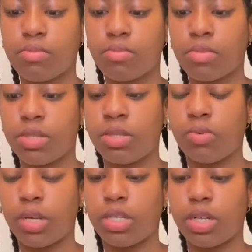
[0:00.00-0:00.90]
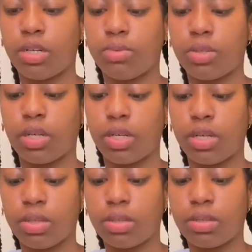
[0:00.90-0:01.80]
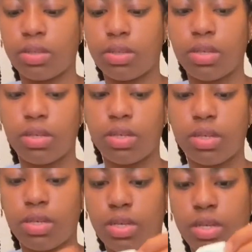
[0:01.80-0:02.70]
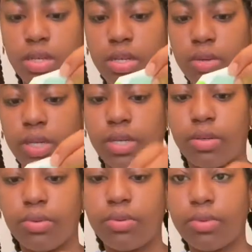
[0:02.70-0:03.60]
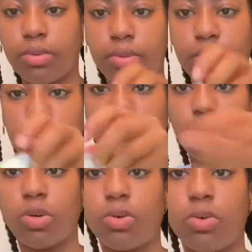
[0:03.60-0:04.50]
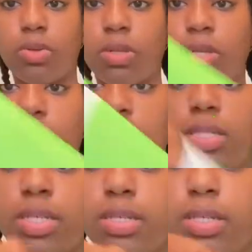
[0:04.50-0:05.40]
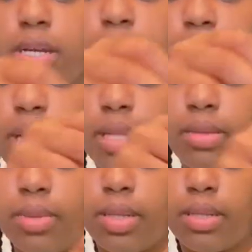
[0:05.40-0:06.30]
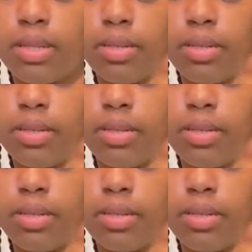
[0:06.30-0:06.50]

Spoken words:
Just right side up. Okay, yeah. And there we go. So inside the poly mailer,